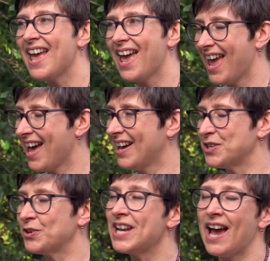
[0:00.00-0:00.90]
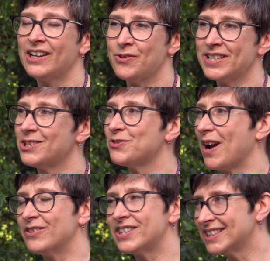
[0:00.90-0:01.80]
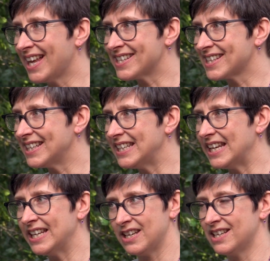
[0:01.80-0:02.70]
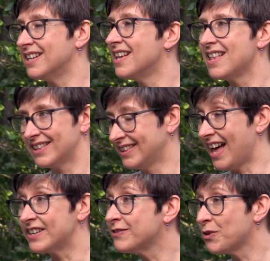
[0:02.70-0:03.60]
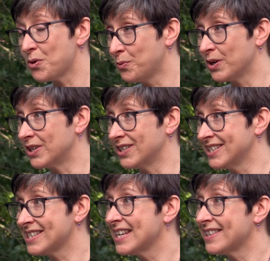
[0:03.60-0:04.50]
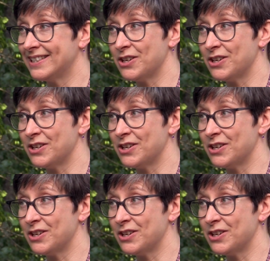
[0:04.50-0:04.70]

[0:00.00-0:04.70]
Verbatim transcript: Mm. Uh, you're not going to drown the lesson in a lot of words okay.